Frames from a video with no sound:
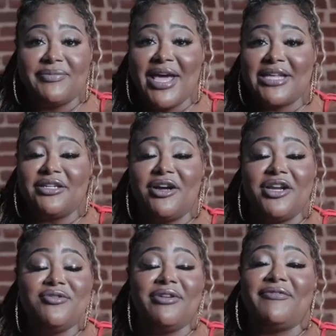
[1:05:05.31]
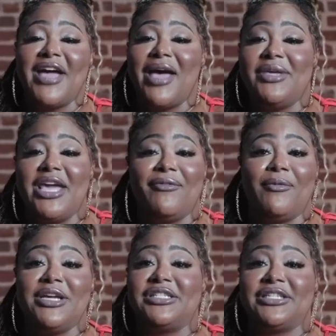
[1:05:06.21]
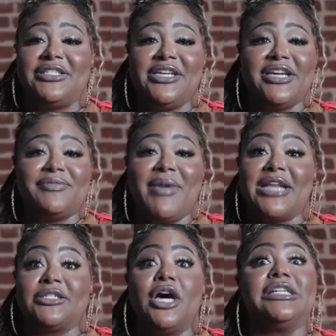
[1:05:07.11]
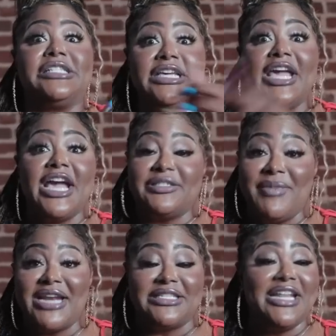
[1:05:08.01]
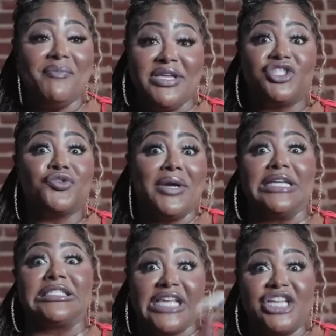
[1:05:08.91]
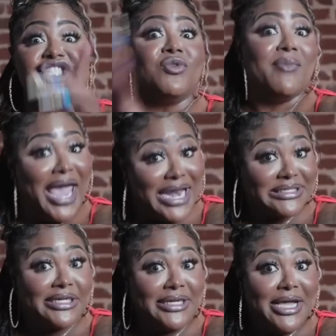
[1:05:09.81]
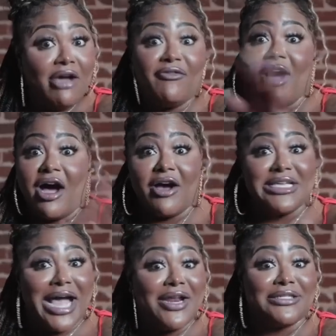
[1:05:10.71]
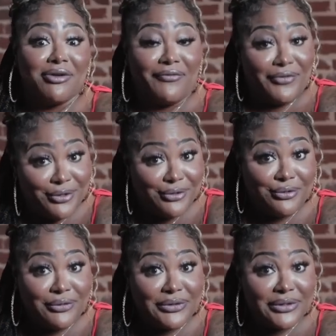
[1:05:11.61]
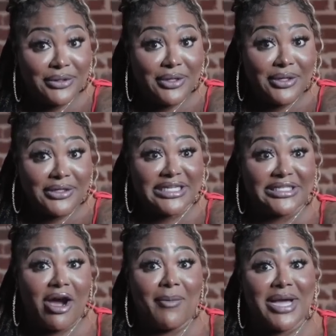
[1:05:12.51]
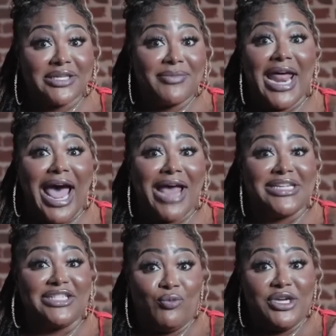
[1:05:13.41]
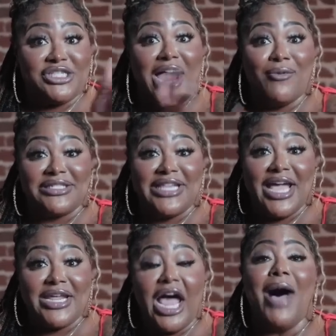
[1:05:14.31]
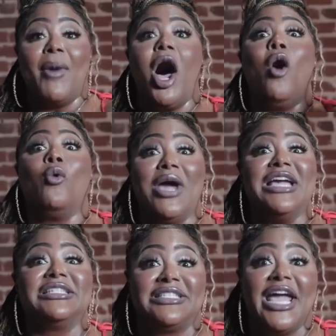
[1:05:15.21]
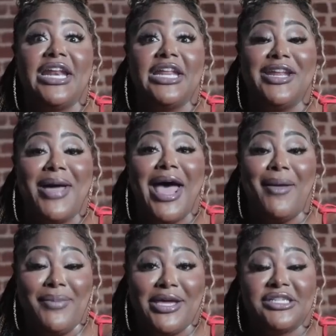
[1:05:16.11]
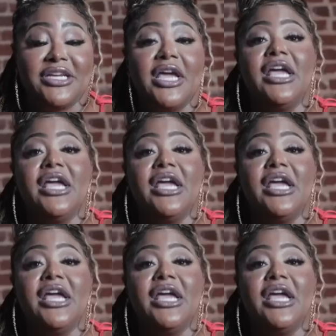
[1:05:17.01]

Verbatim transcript: Madison Honey. You can find me everywhere. It's just T.S. Madison Honey. T.S. Madison. That means transsexual Madison for all y'all that's confused. That's talking about something that I just wish y'all was standing. I'm always standing in my bitch.